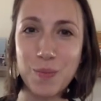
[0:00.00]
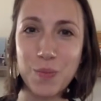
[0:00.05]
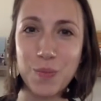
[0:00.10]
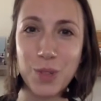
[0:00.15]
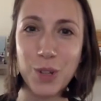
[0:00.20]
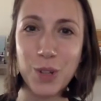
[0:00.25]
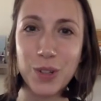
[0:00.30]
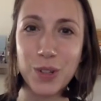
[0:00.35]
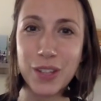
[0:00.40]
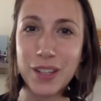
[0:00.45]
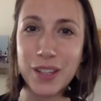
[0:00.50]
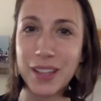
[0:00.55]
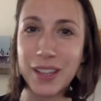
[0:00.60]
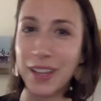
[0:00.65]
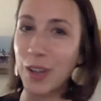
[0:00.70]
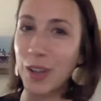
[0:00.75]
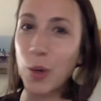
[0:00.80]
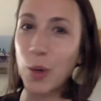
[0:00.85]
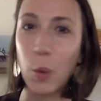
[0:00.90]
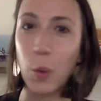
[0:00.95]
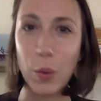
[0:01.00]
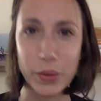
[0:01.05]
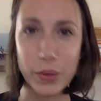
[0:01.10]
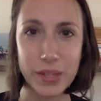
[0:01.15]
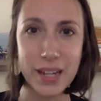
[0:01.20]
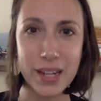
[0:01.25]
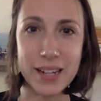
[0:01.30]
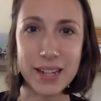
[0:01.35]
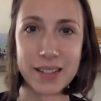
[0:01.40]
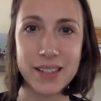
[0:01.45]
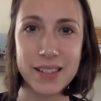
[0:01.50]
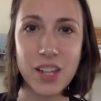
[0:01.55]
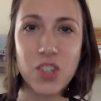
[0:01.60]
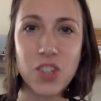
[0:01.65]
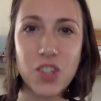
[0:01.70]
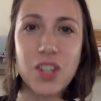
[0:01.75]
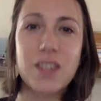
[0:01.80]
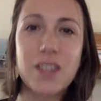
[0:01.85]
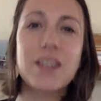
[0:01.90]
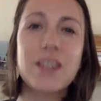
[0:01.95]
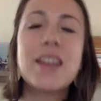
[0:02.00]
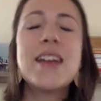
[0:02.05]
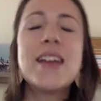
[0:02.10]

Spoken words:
called it like a goal setting session.